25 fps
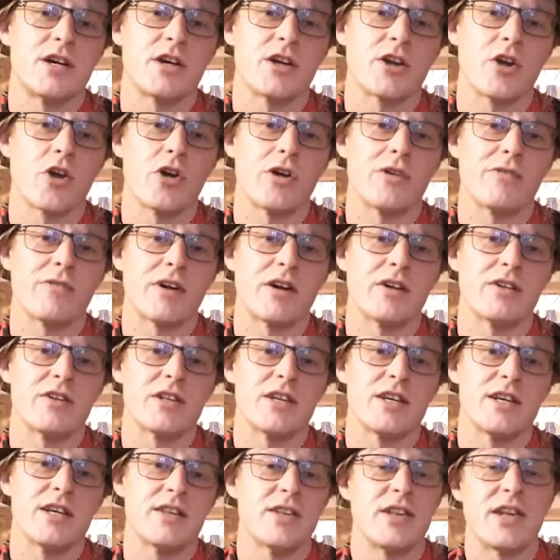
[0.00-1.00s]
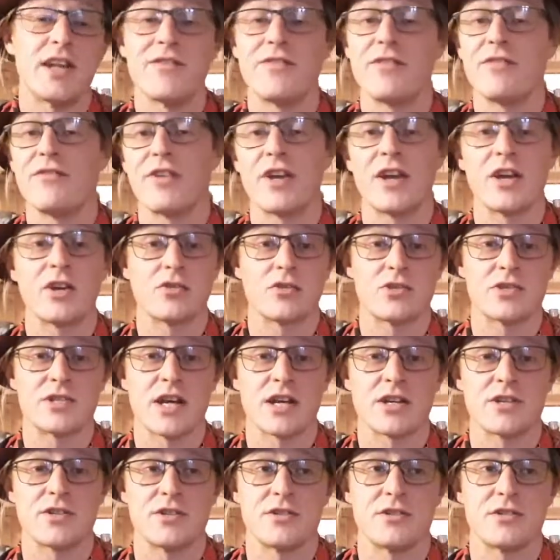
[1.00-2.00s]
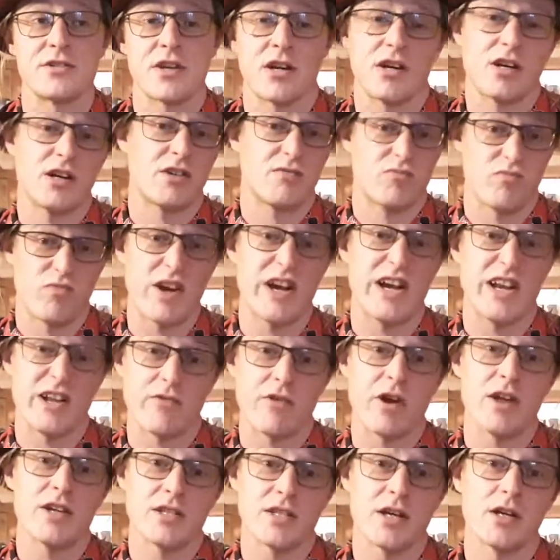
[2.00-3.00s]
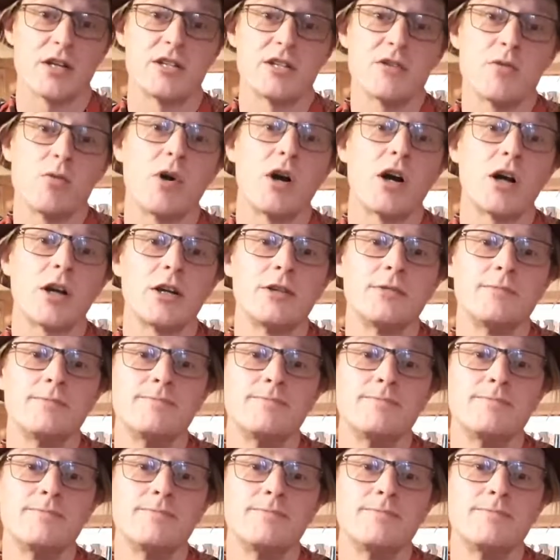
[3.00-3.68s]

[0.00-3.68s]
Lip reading: going around the living vehicles sections are really great sites to work.